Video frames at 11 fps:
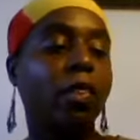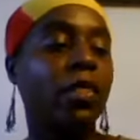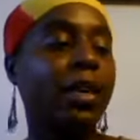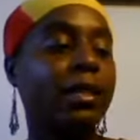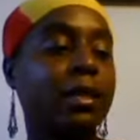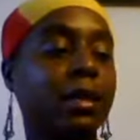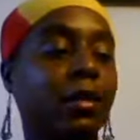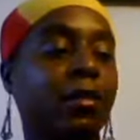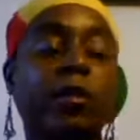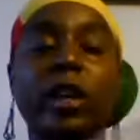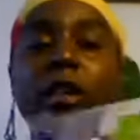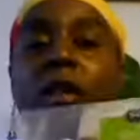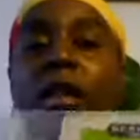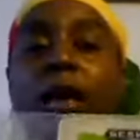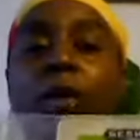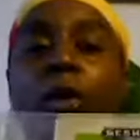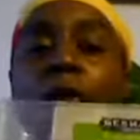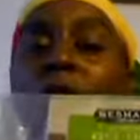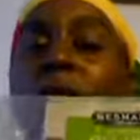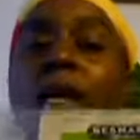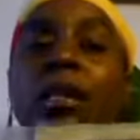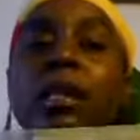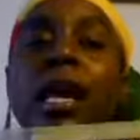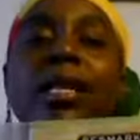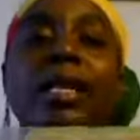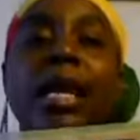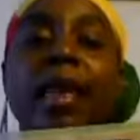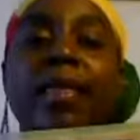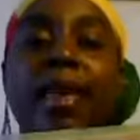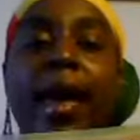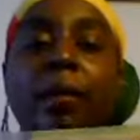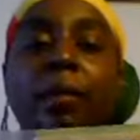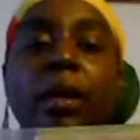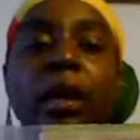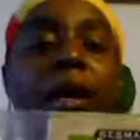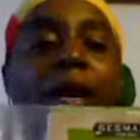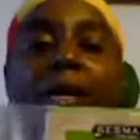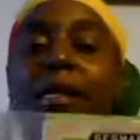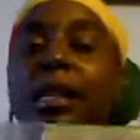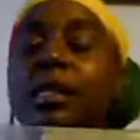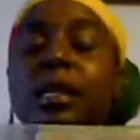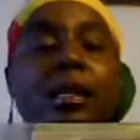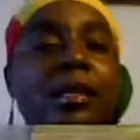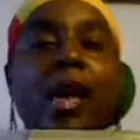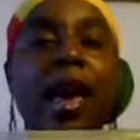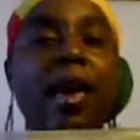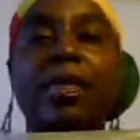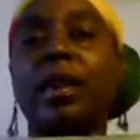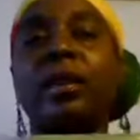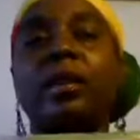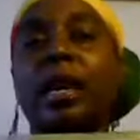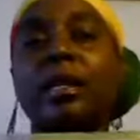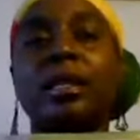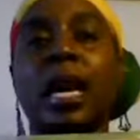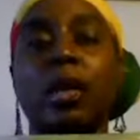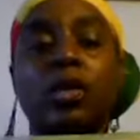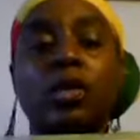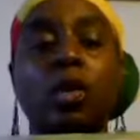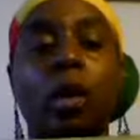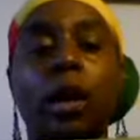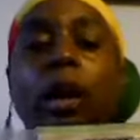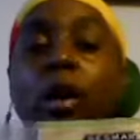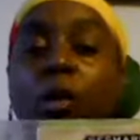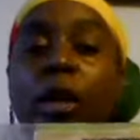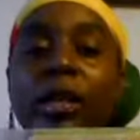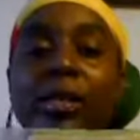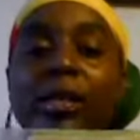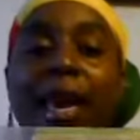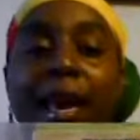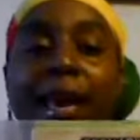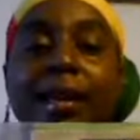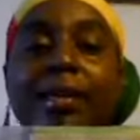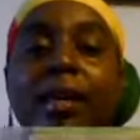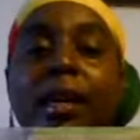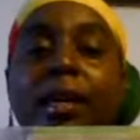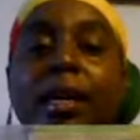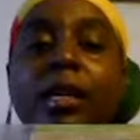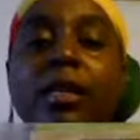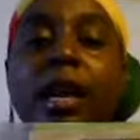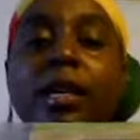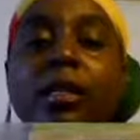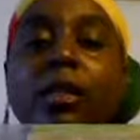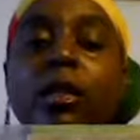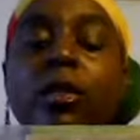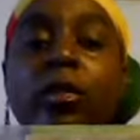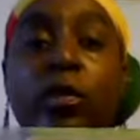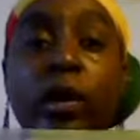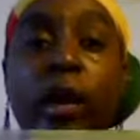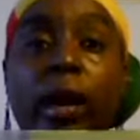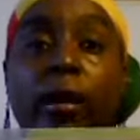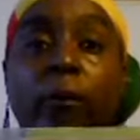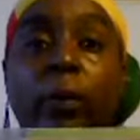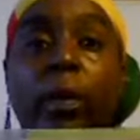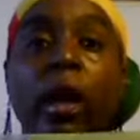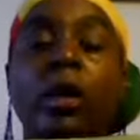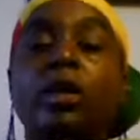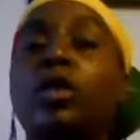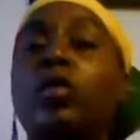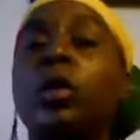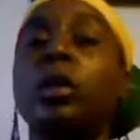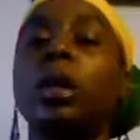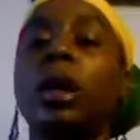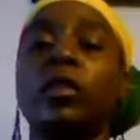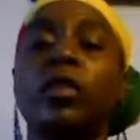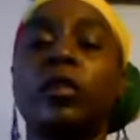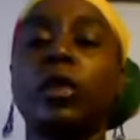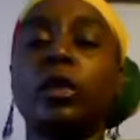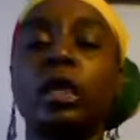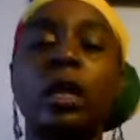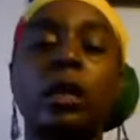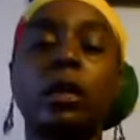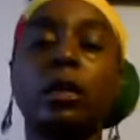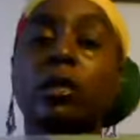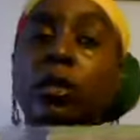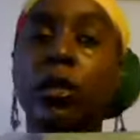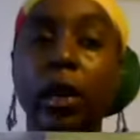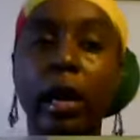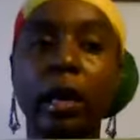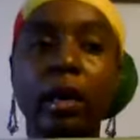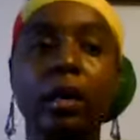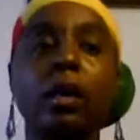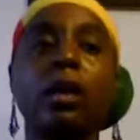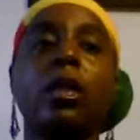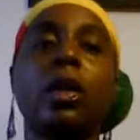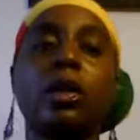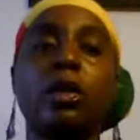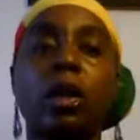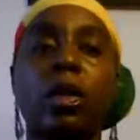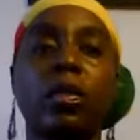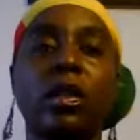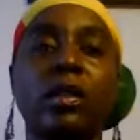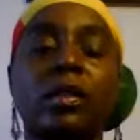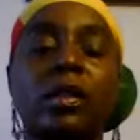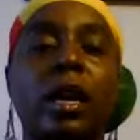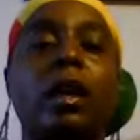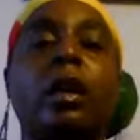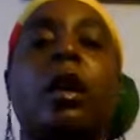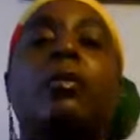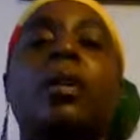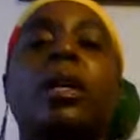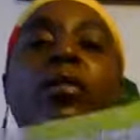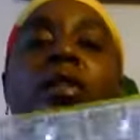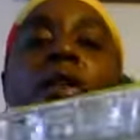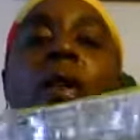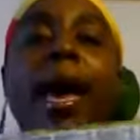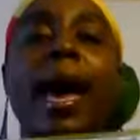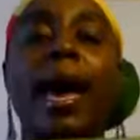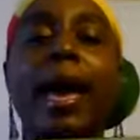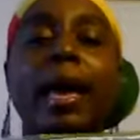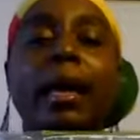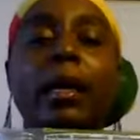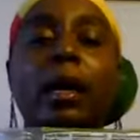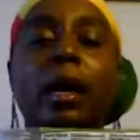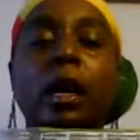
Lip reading: This front of the label does not say that. It doesn't say that it contains soy. What it says is that it's gluten-free. So if you were looking for foods that are gluten-free, then you know that this is it. But if you had